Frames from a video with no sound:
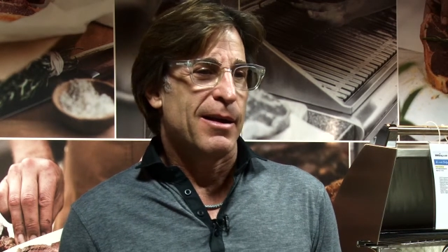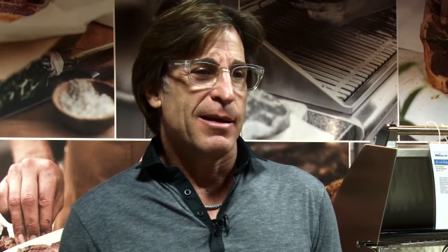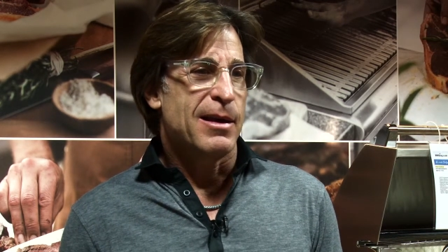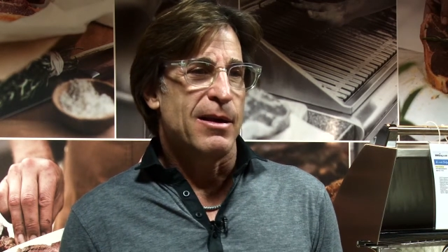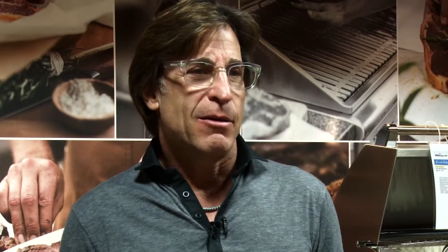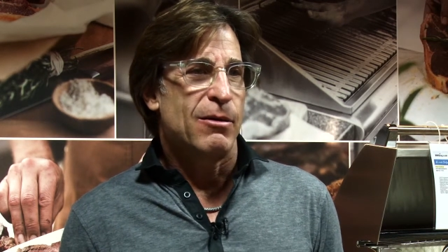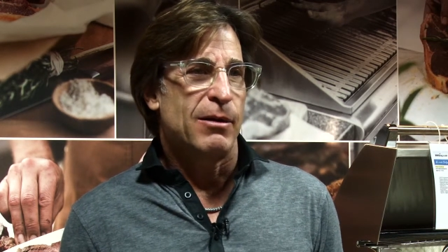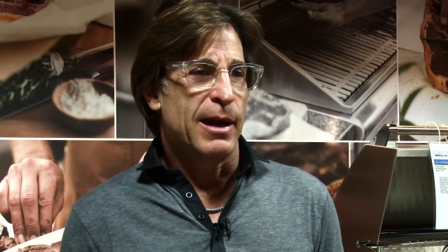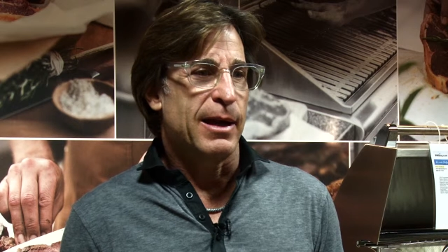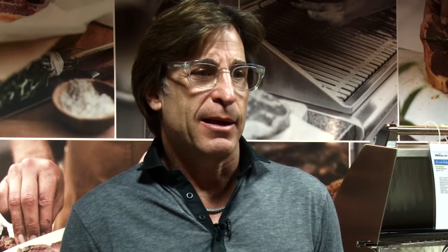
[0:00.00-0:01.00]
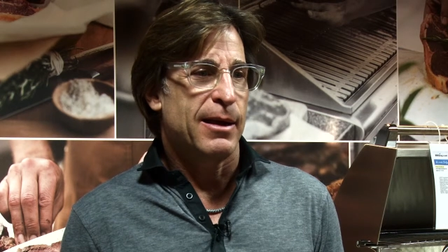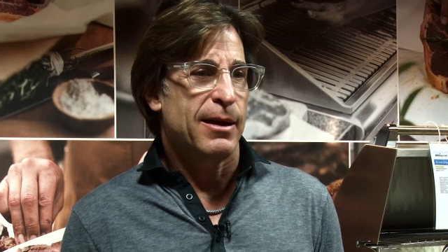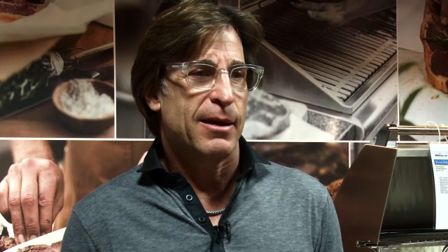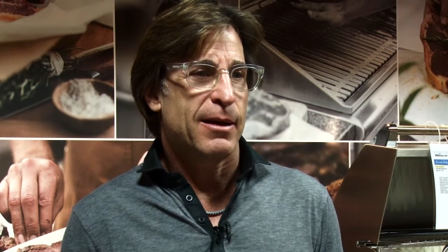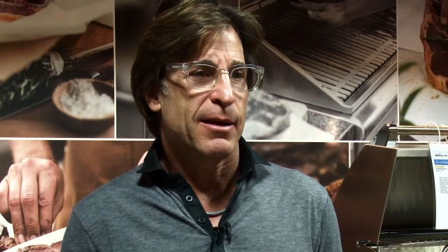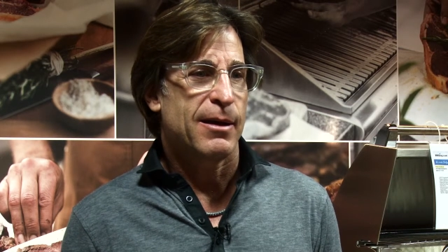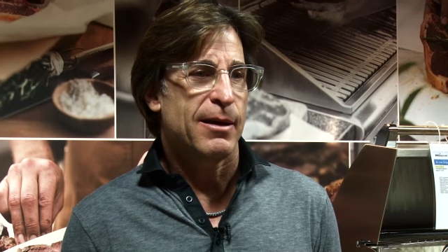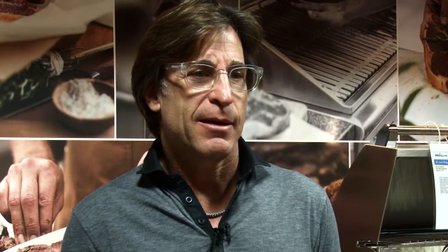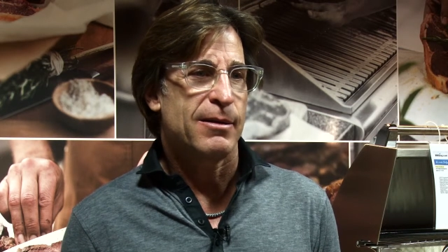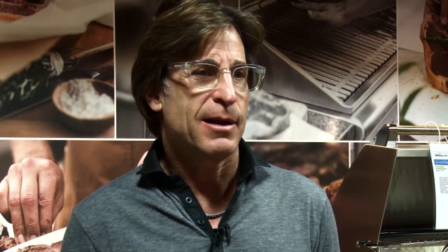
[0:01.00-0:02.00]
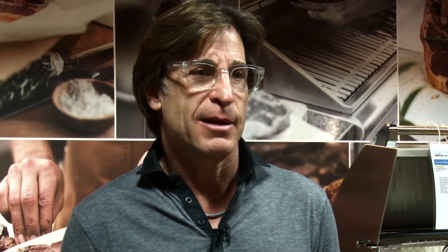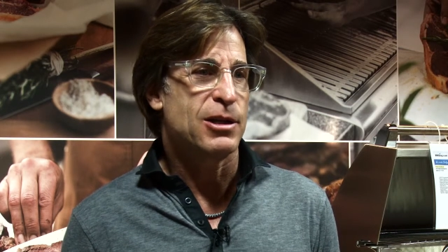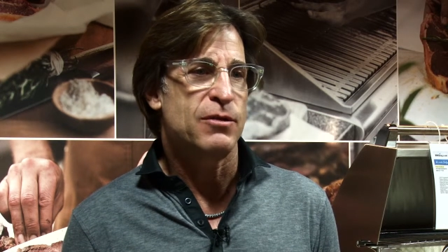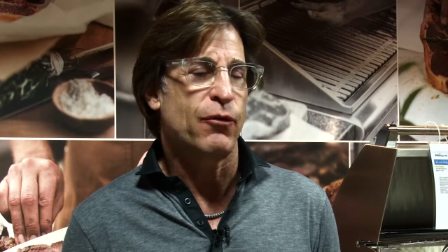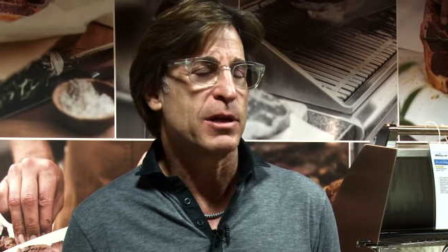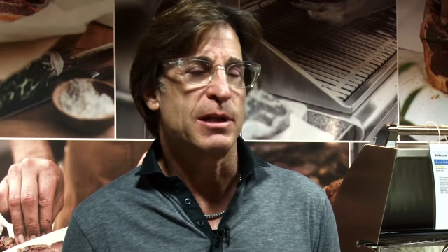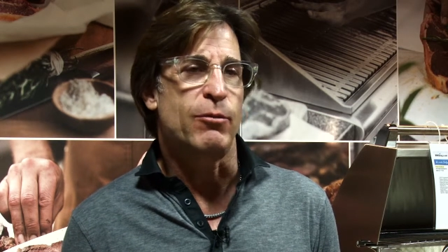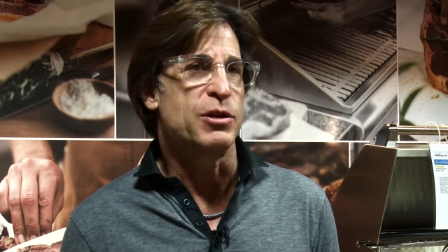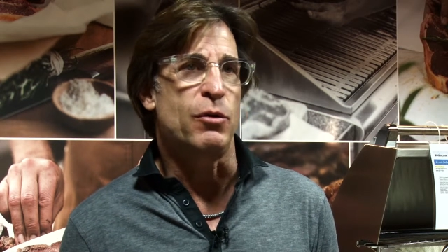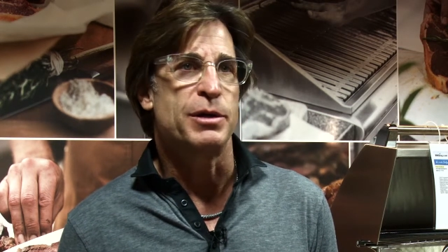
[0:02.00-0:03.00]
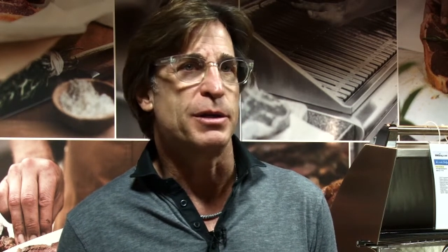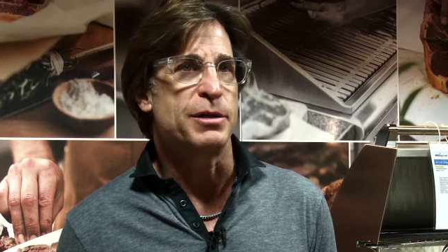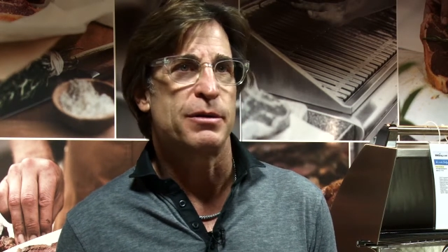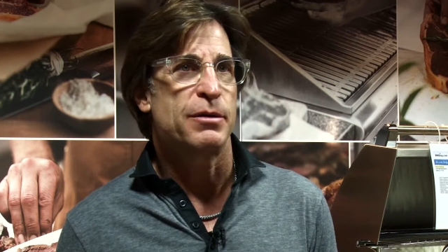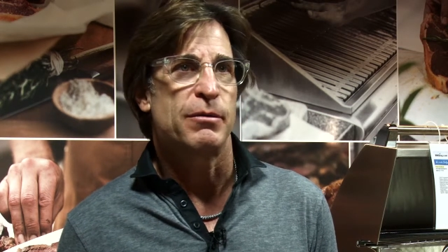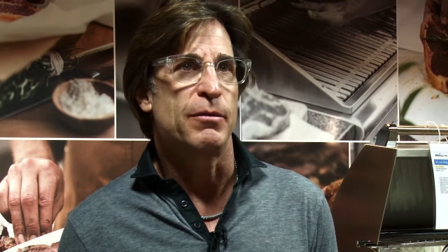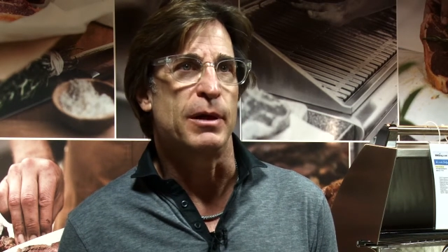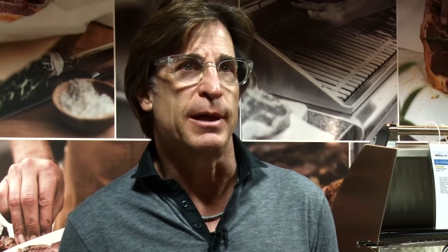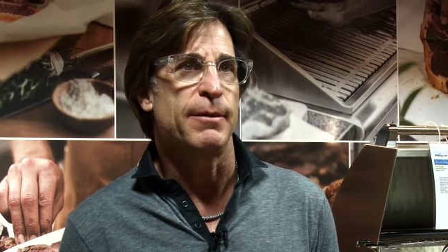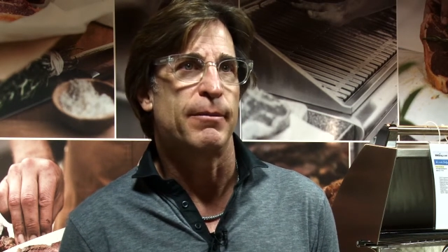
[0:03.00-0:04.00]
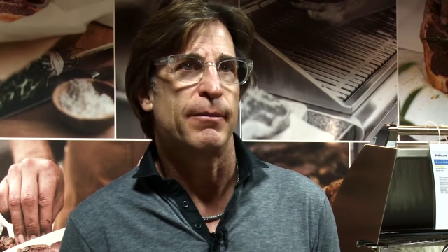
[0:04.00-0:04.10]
You know, like, it just frees up resources, really.